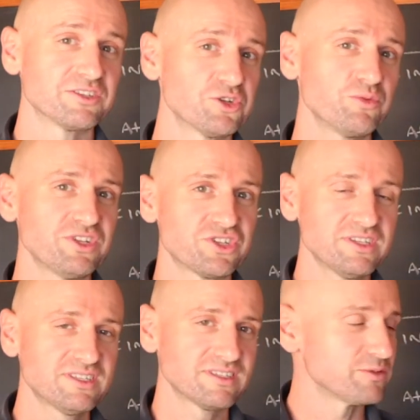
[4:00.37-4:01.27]
the two
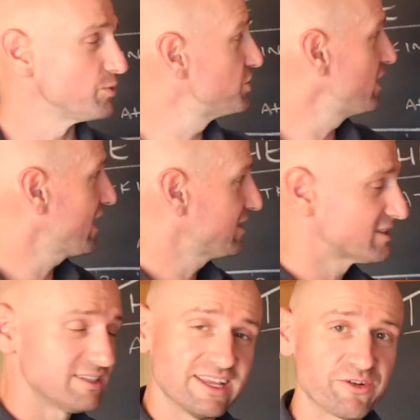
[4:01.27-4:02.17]
Richards, Richard
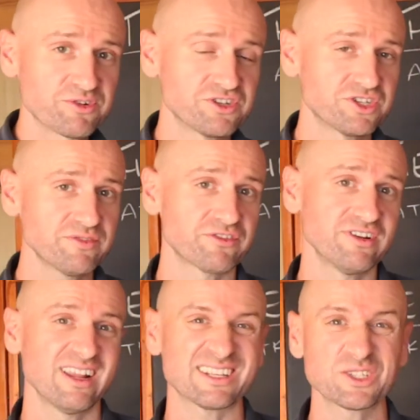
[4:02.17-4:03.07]
Atkinson and Richard
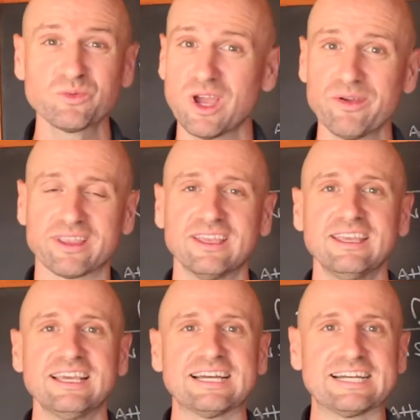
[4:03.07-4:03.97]
Schifrin, are still going.
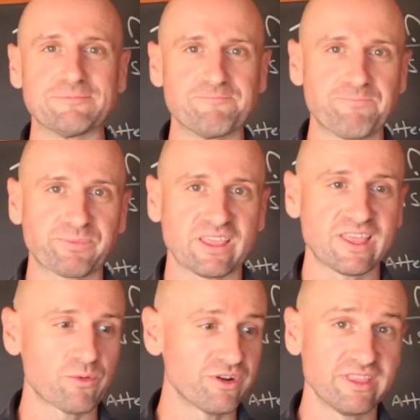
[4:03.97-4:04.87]

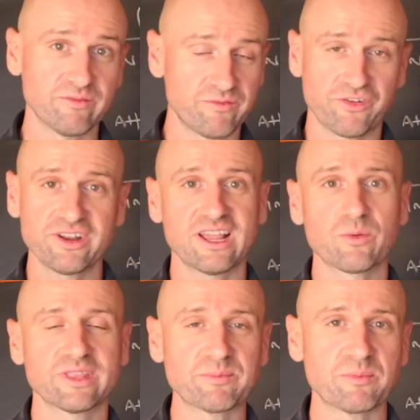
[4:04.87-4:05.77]
They were very young
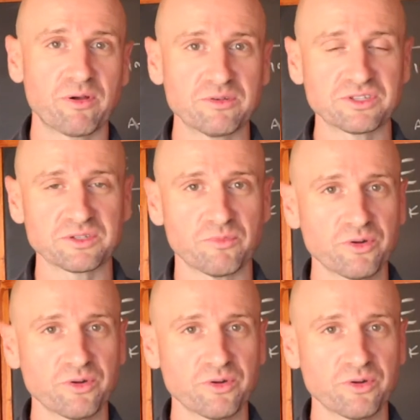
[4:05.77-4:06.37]
when they proposed this